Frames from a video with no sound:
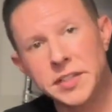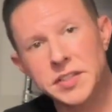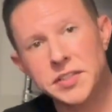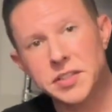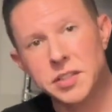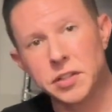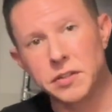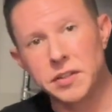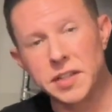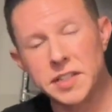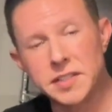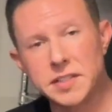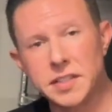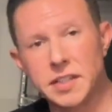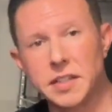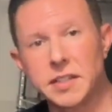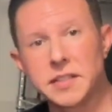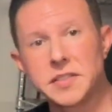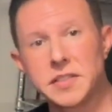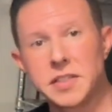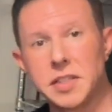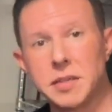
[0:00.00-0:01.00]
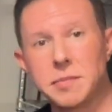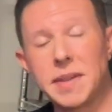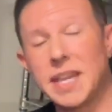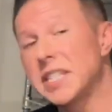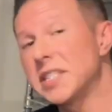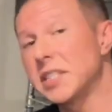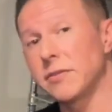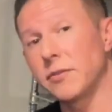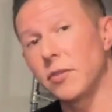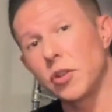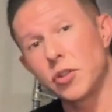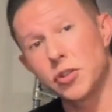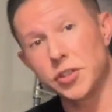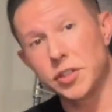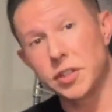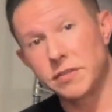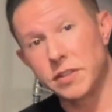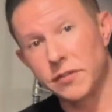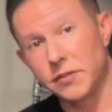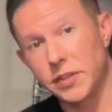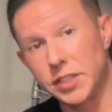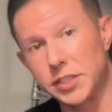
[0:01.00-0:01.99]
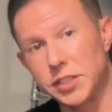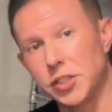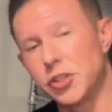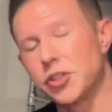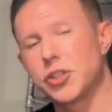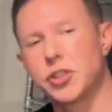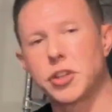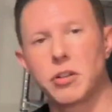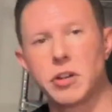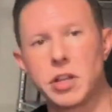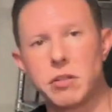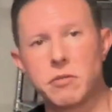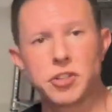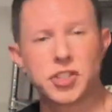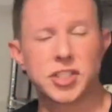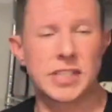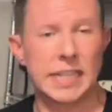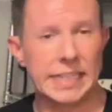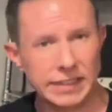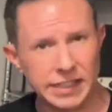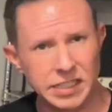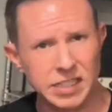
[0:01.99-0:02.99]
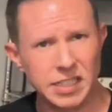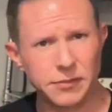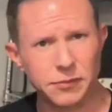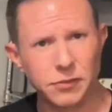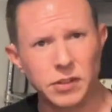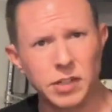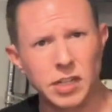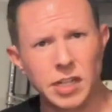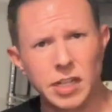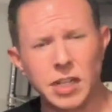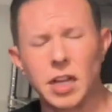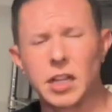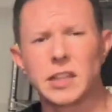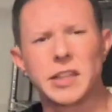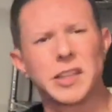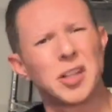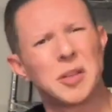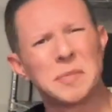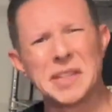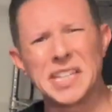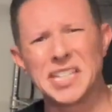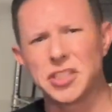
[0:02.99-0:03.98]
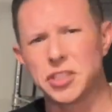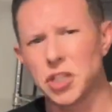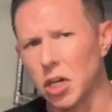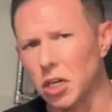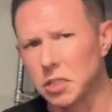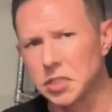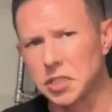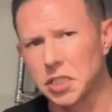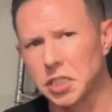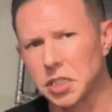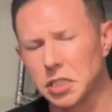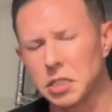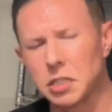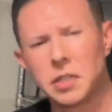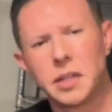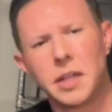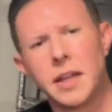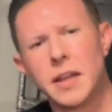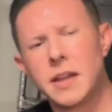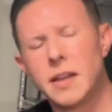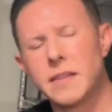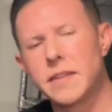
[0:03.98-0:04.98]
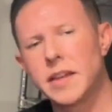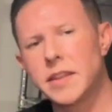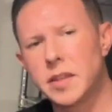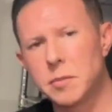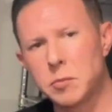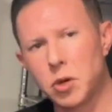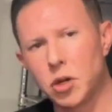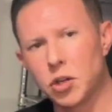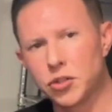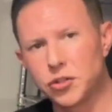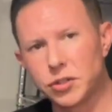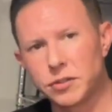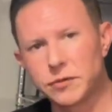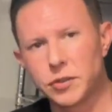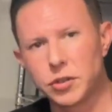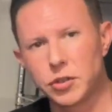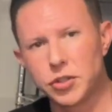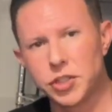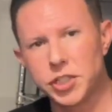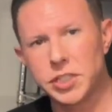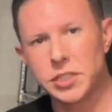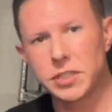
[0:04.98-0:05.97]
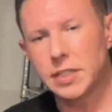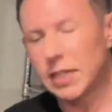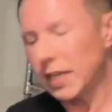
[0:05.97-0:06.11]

So this is the Mesa version of the Vintage 30, which is slightly different, a little bit darker than the Marshall version.